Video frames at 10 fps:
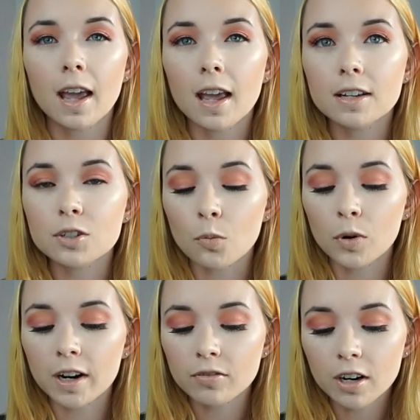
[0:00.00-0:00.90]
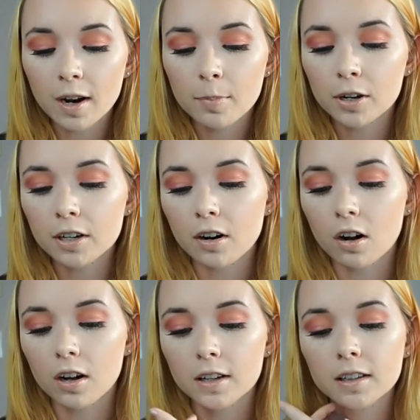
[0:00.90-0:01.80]
And whenever I put it
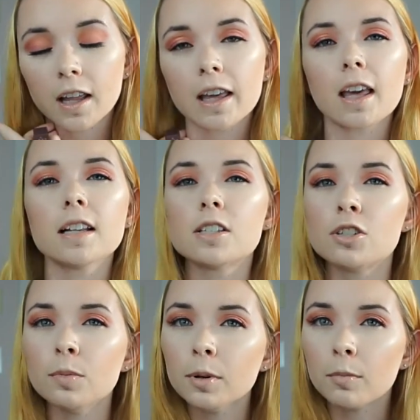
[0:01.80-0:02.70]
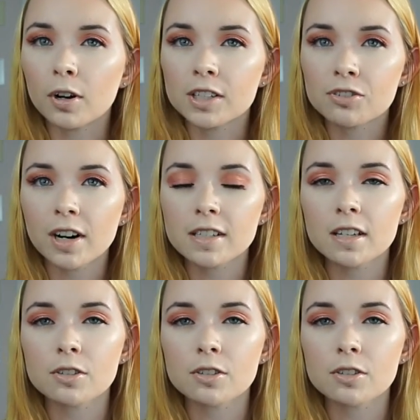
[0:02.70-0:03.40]
on, like it's super moisturizing.